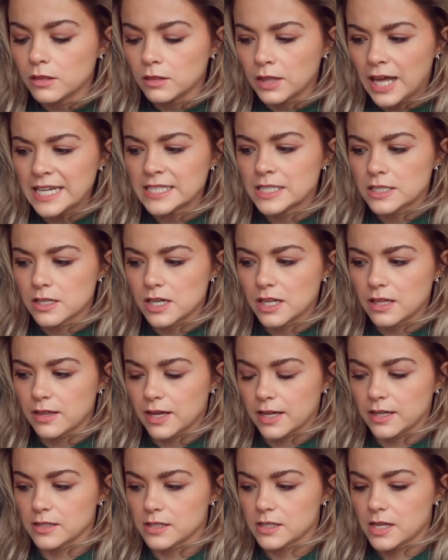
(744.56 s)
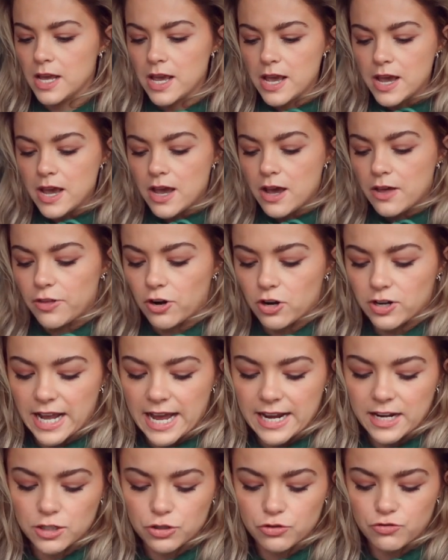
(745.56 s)
Last 3 things. The
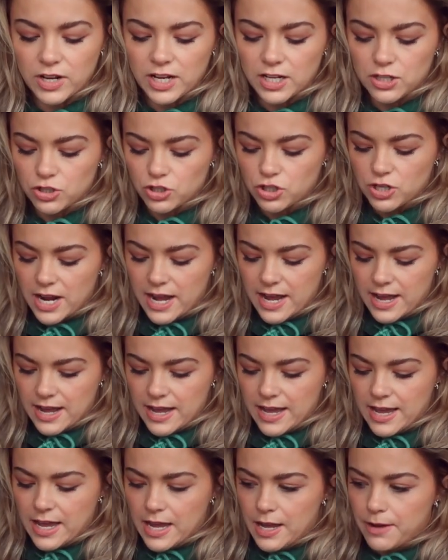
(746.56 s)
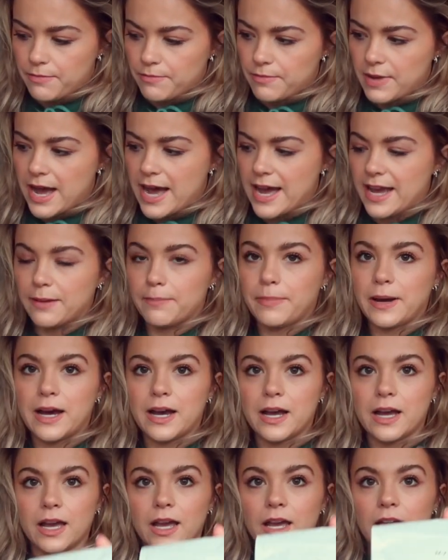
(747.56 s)
organics range I
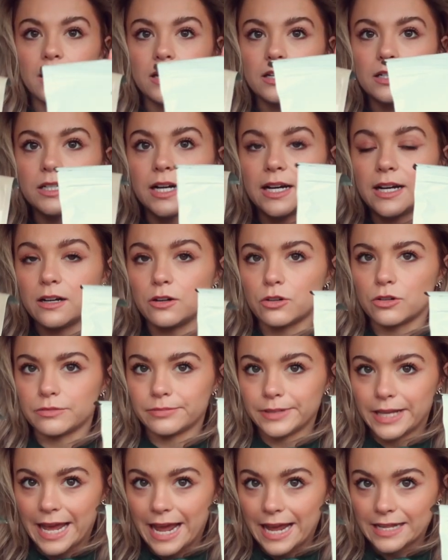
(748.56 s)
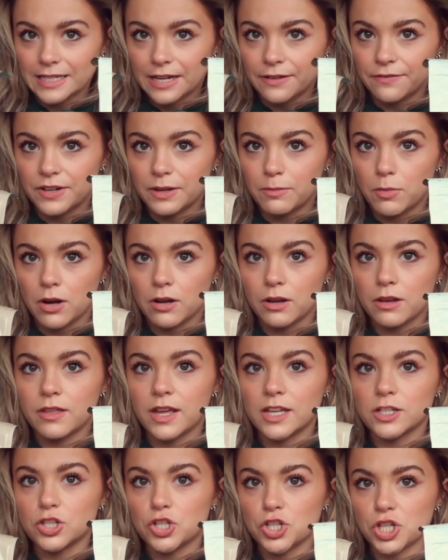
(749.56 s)
buy or get every month
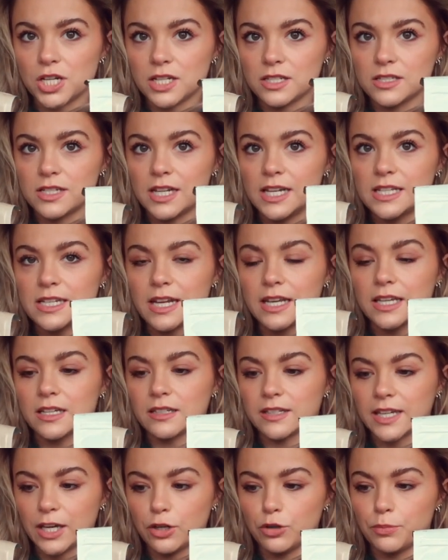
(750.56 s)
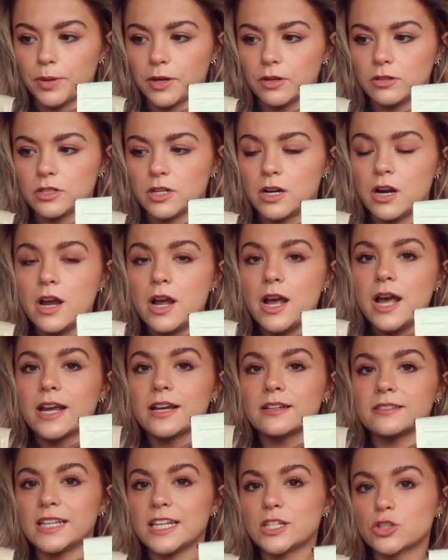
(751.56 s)
is chia seeds and cacao powder,
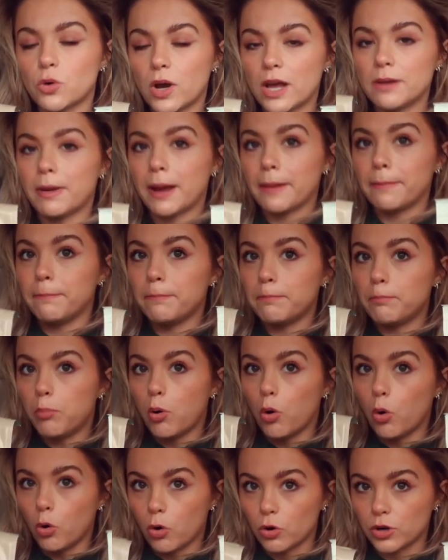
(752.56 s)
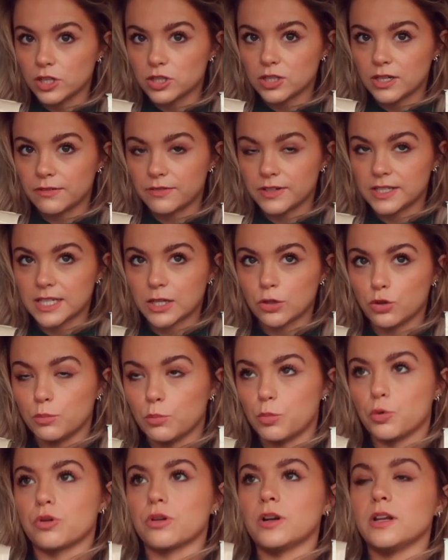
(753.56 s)
because these go in my porridge every single
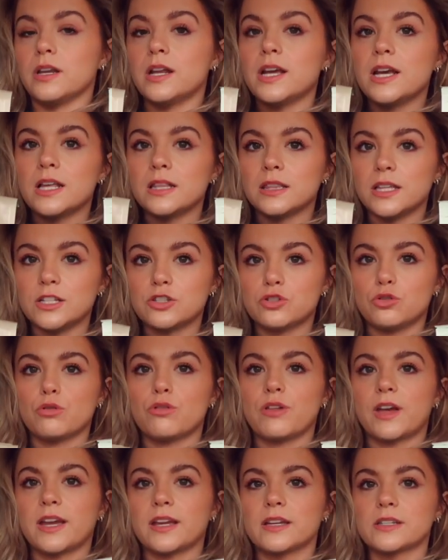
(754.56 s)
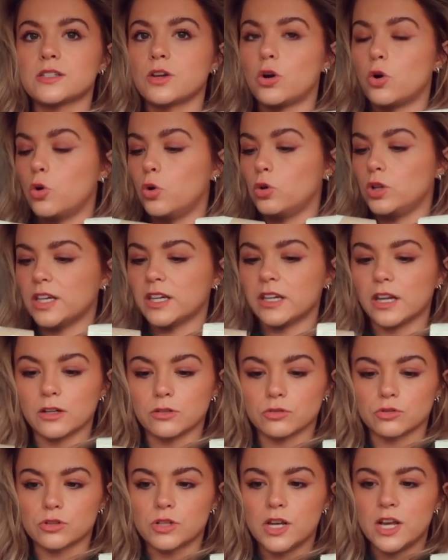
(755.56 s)
morning. These 2 things, holy
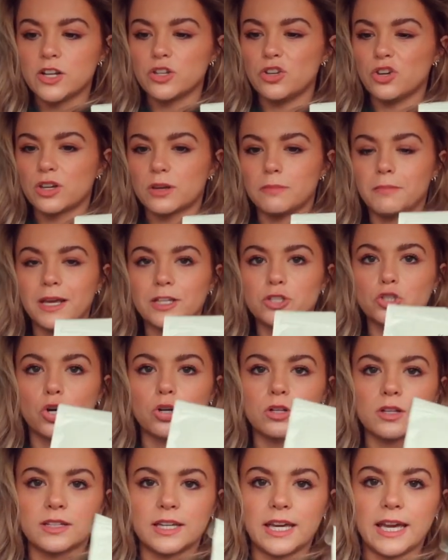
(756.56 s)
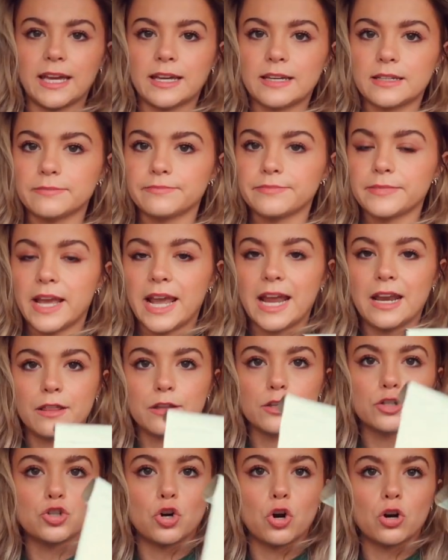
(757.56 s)
grails. You can make chocolate cake,
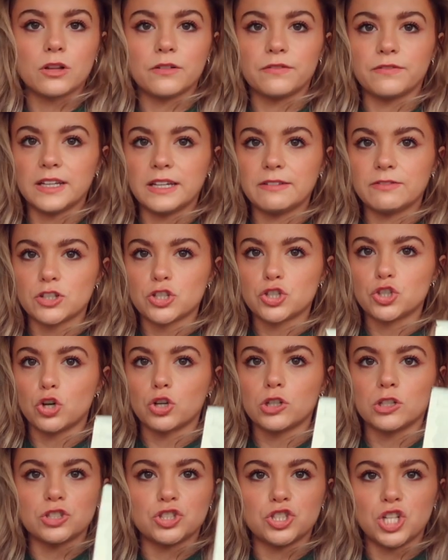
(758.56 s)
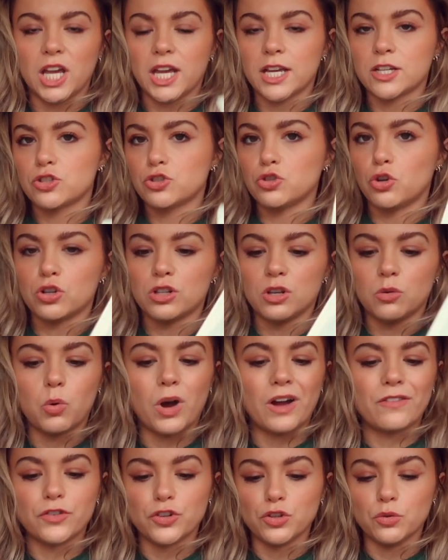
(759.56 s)
anything chocolate flavoured, chocolate shakes, chocolate
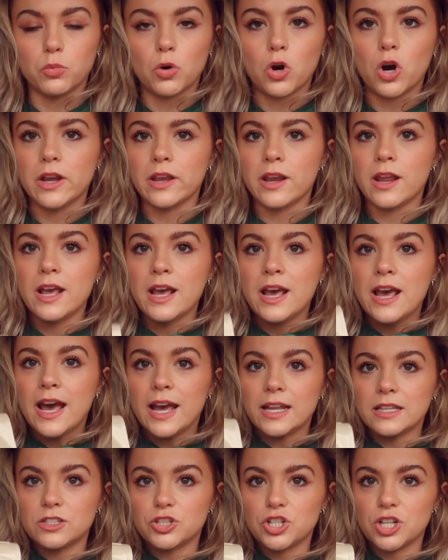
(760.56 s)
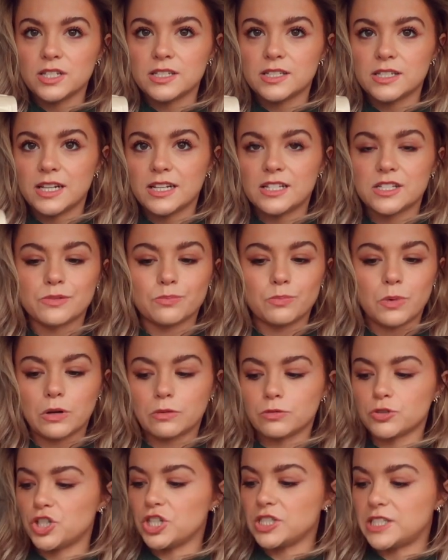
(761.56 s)
whatever you want. And chia seeds, well,
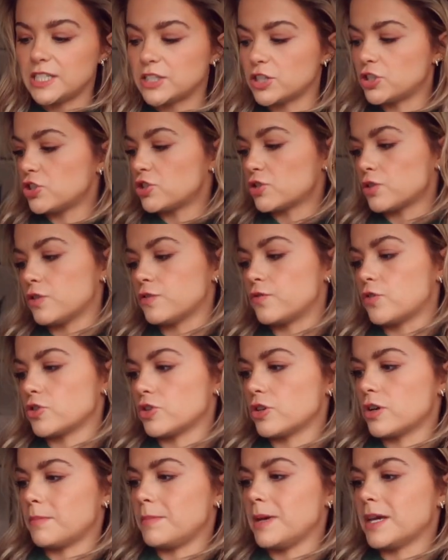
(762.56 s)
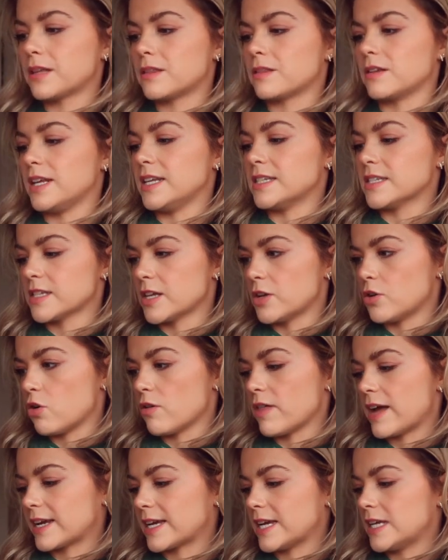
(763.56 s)
chia seeds are just good for you, omega-3s and
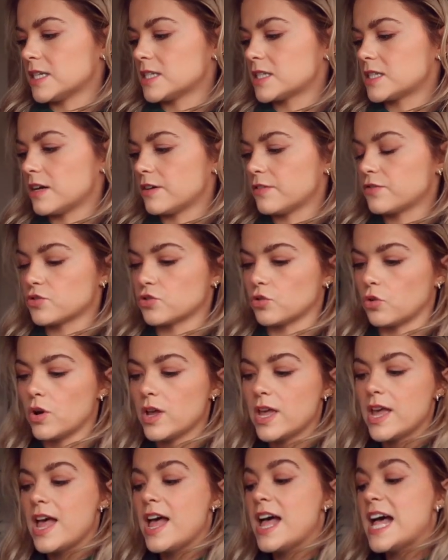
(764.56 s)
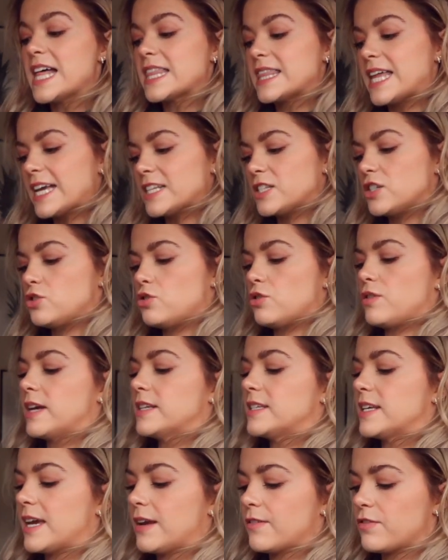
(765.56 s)
all that kind of stuff. So that's the 2
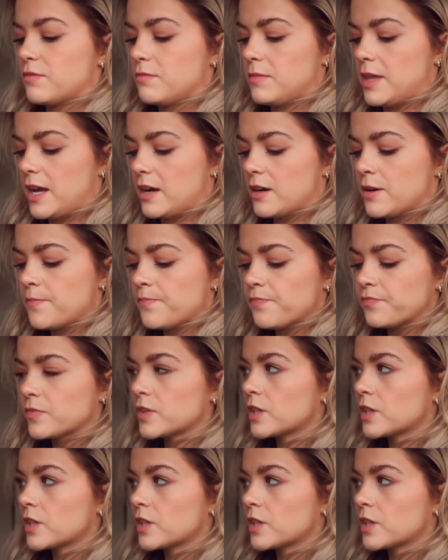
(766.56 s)
things I get from there.